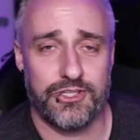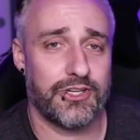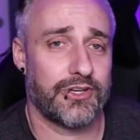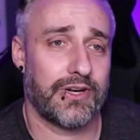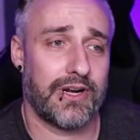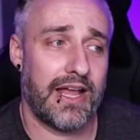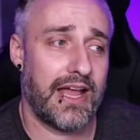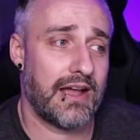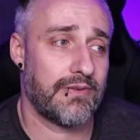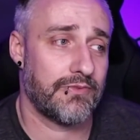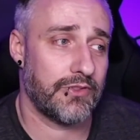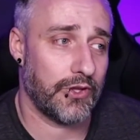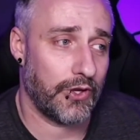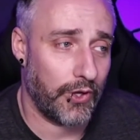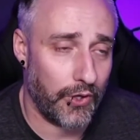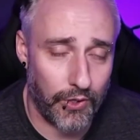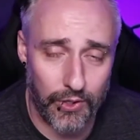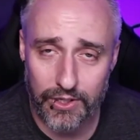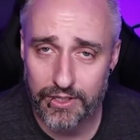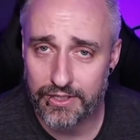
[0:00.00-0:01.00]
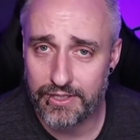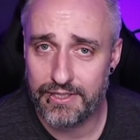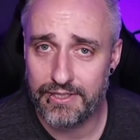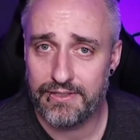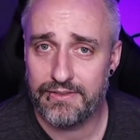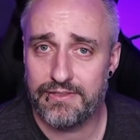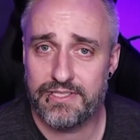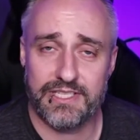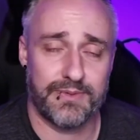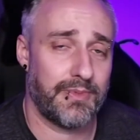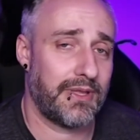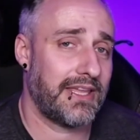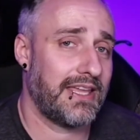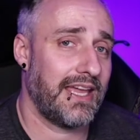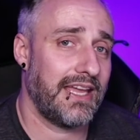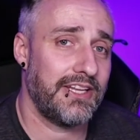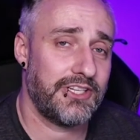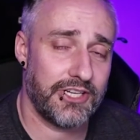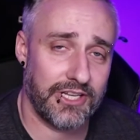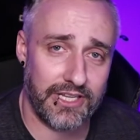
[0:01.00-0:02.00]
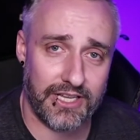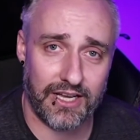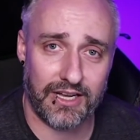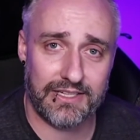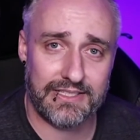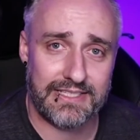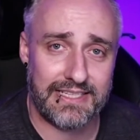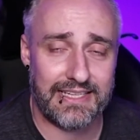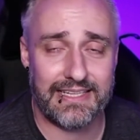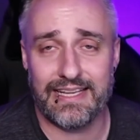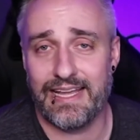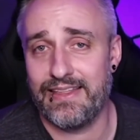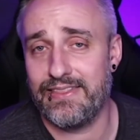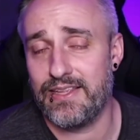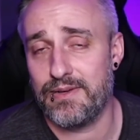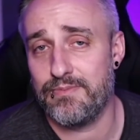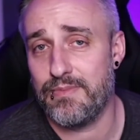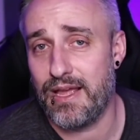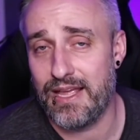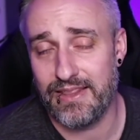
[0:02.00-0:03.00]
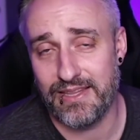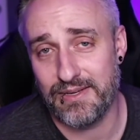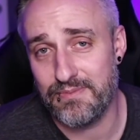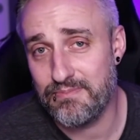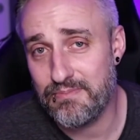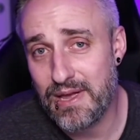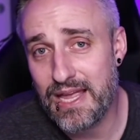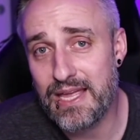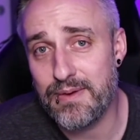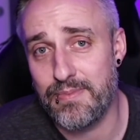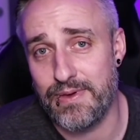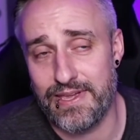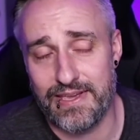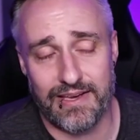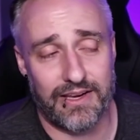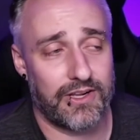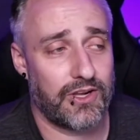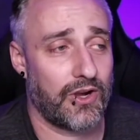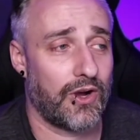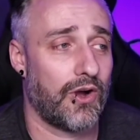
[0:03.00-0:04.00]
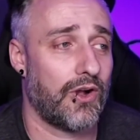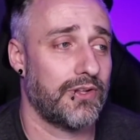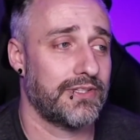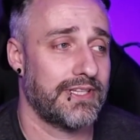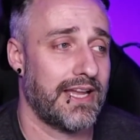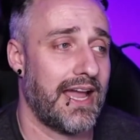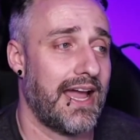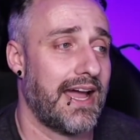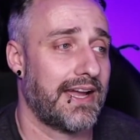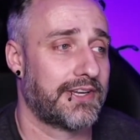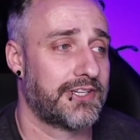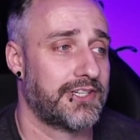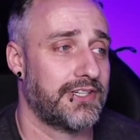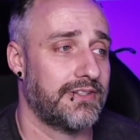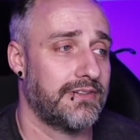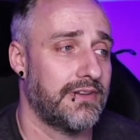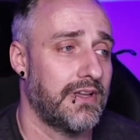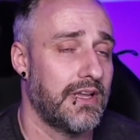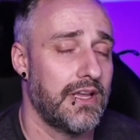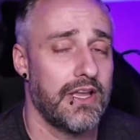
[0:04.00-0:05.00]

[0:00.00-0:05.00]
You're going to have the hook, some engaging content, and then maybe a call to action.